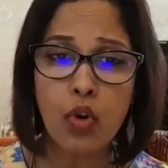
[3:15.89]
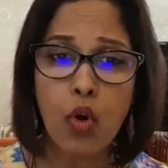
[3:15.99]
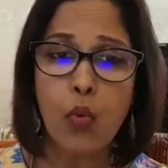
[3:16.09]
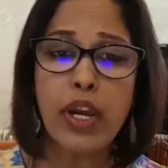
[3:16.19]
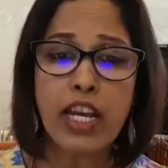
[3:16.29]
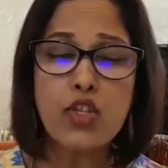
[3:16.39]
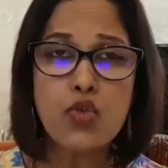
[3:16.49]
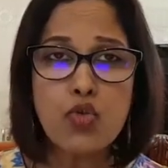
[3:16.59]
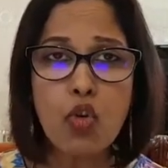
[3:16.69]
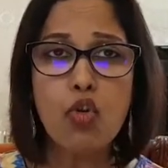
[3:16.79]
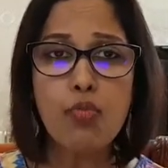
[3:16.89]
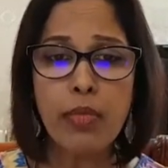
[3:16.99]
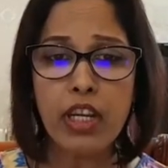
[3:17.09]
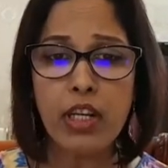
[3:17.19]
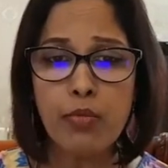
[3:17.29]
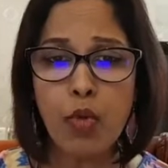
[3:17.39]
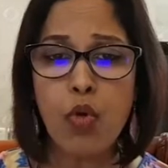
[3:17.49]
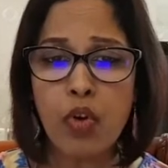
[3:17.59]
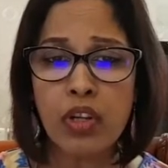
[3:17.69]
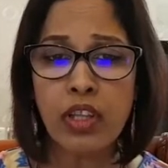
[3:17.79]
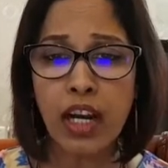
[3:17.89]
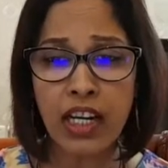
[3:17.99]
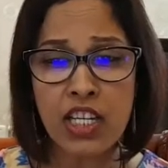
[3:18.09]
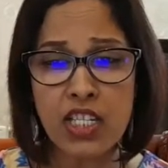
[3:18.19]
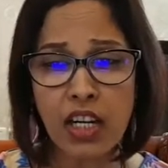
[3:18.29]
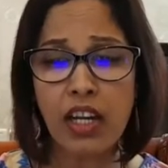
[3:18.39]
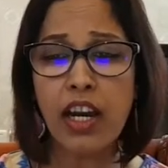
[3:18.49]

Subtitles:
We had so many more Nadanjaya